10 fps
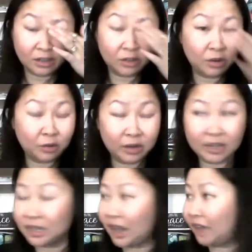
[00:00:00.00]

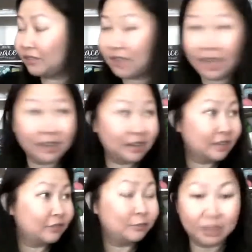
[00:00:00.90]
going to have light
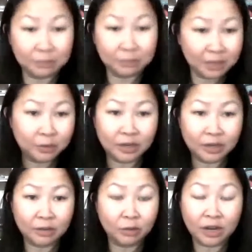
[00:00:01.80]
and meet people
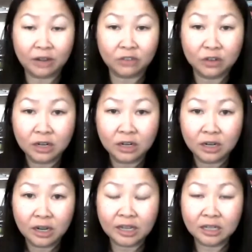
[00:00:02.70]
and whatever,
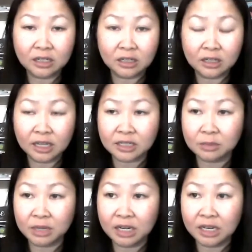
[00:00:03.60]
and then get
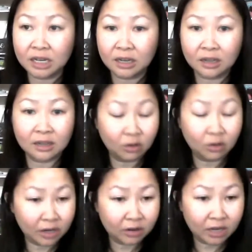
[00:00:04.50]
something to eat, and then go
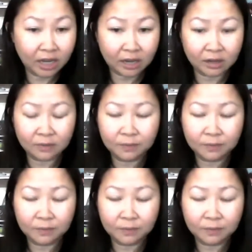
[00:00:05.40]
get her kid.